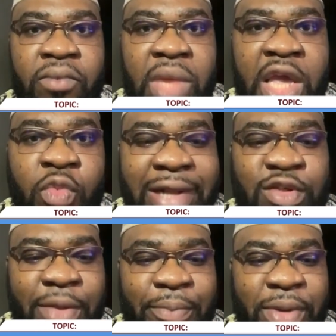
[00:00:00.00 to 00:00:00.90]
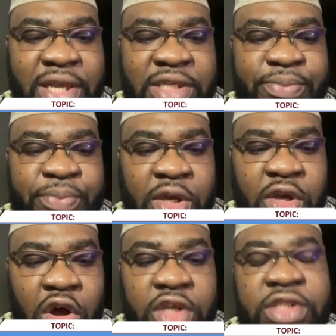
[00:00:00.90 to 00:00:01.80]
He went to the police
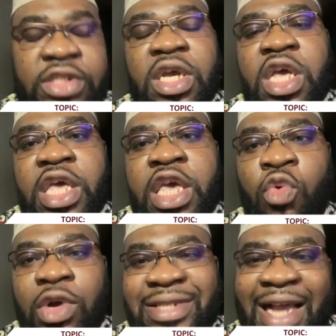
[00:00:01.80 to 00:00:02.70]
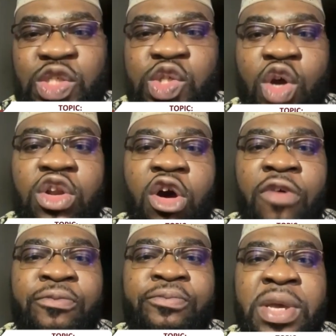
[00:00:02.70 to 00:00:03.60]
because he was assured
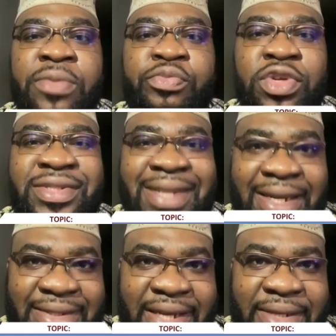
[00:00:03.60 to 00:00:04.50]
of being protected.